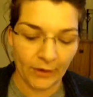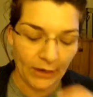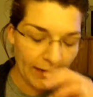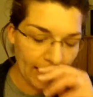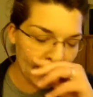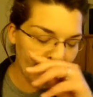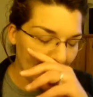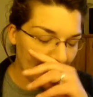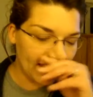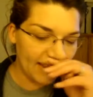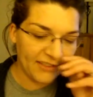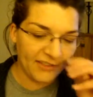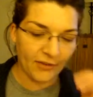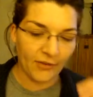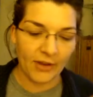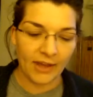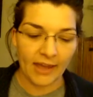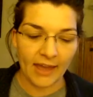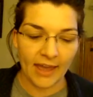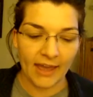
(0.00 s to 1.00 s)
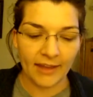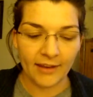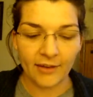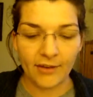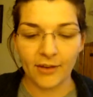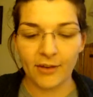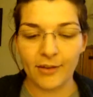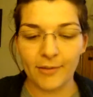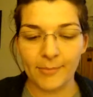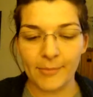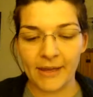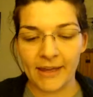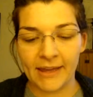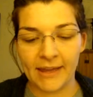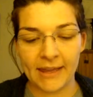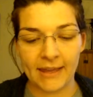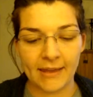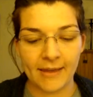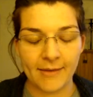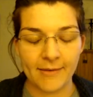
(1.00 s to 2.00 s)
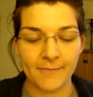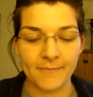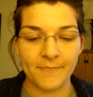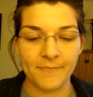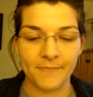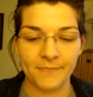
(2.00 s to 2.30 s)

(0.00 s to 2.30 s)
right? And so I had all my